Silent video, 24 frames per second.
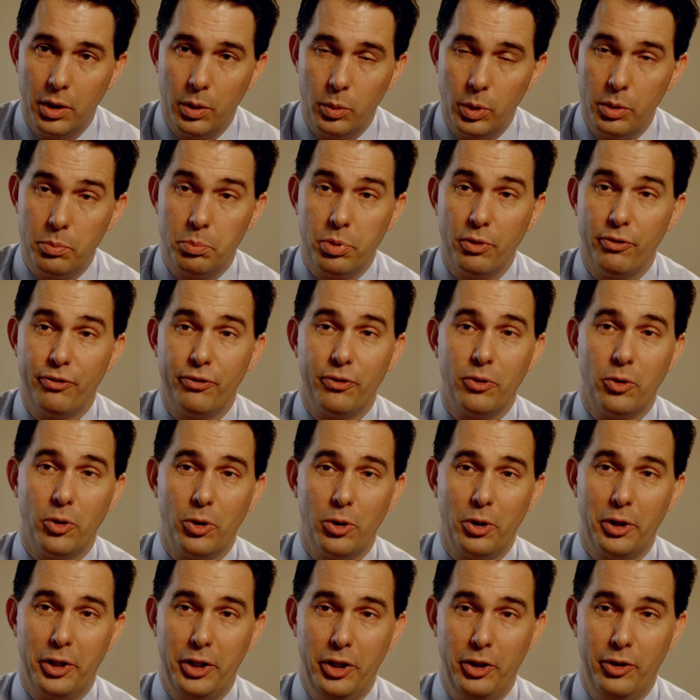would
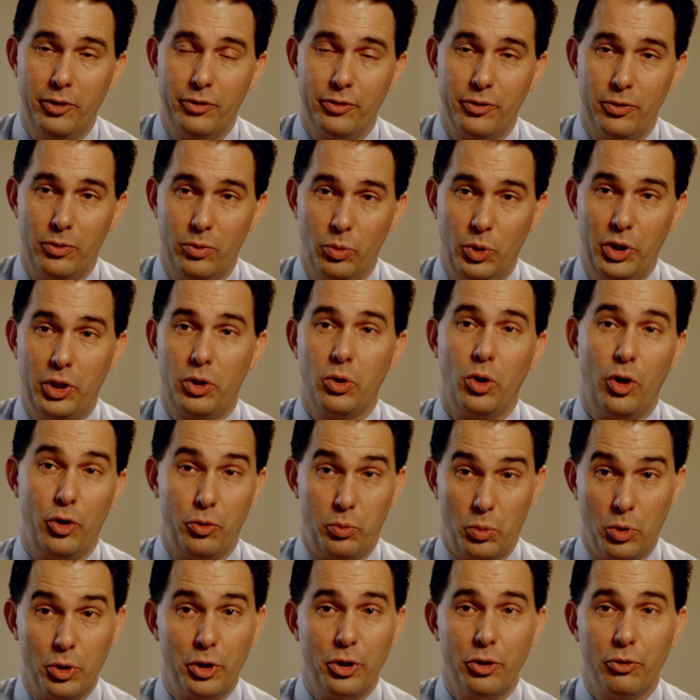prefer if recalls
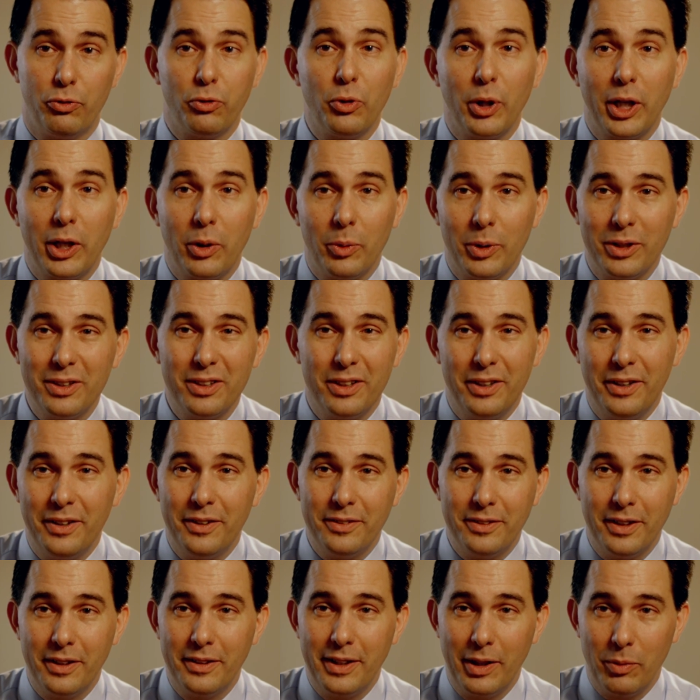weren't as frequent,
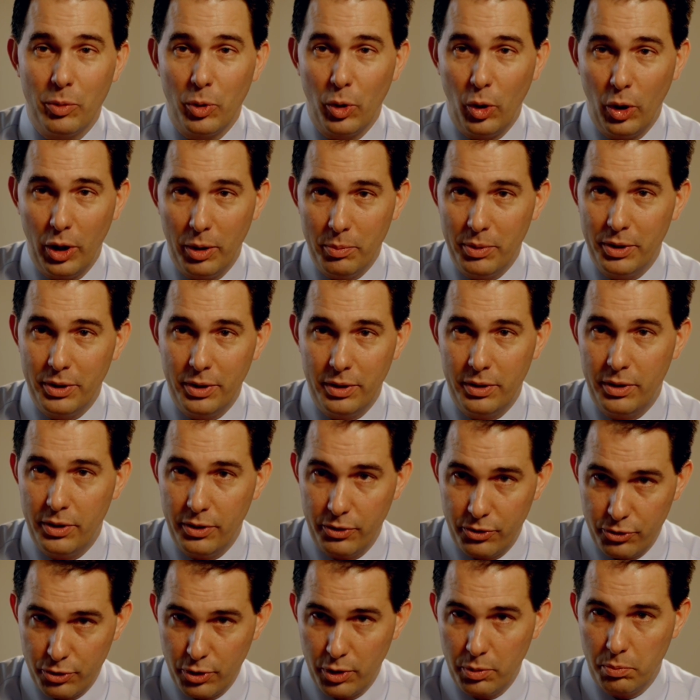that they were limited to
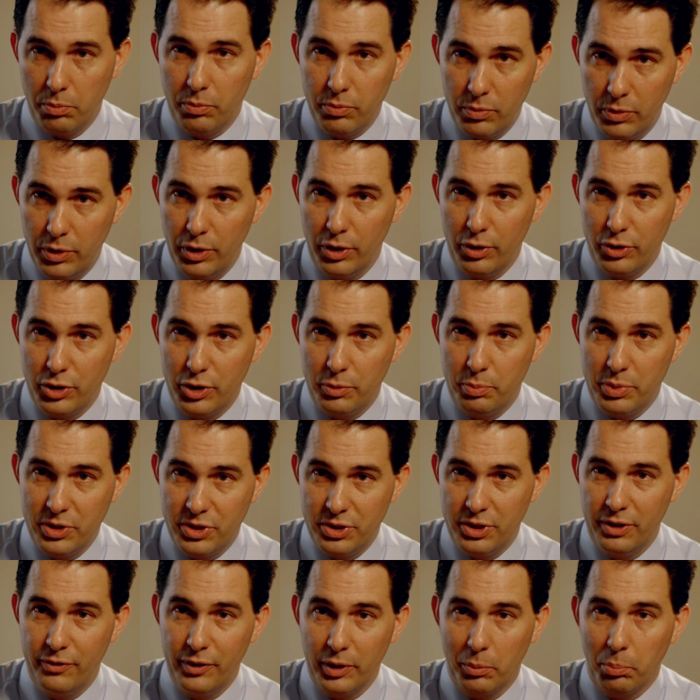certain
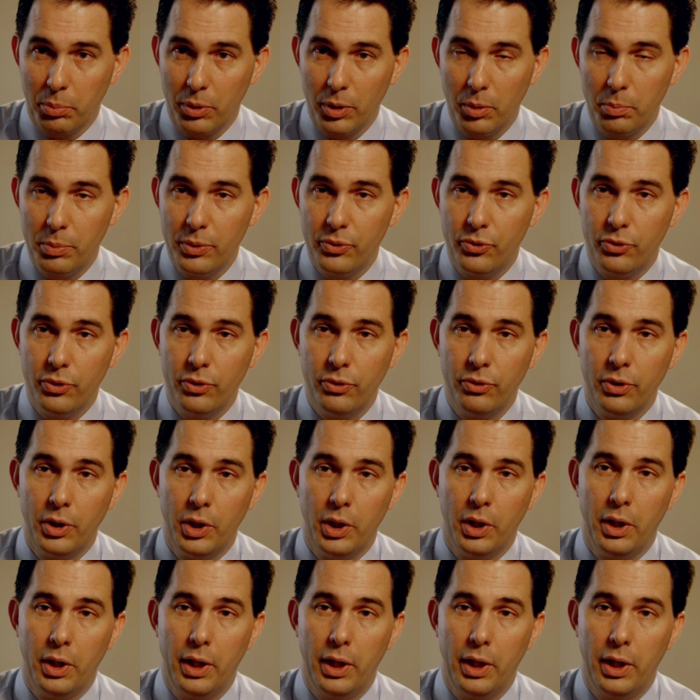specific purposes,